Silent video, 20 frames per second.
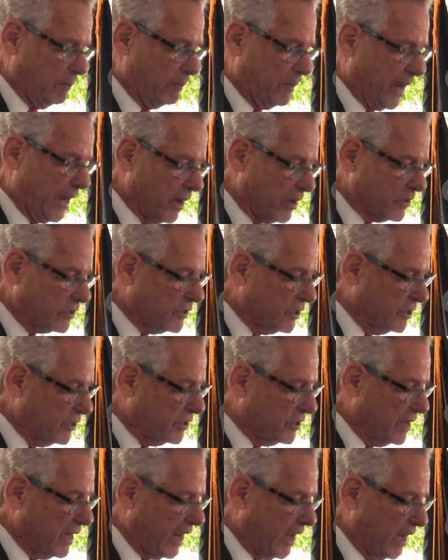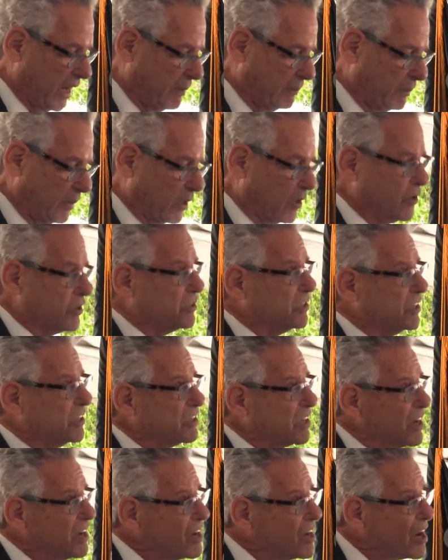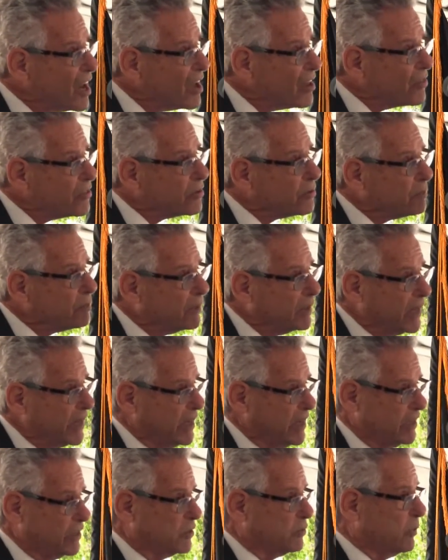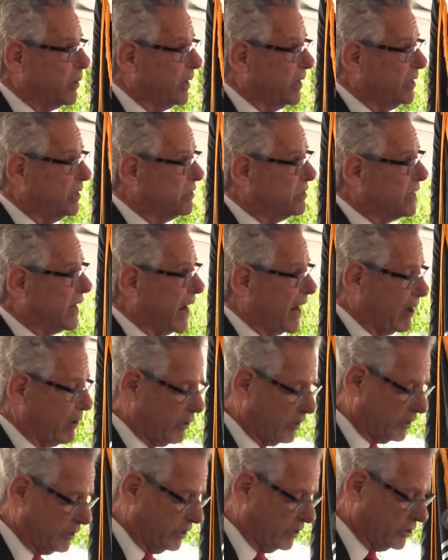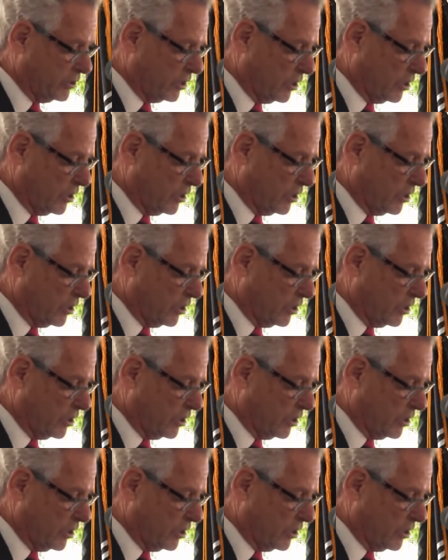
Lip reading: bears his name, because it's another place where his character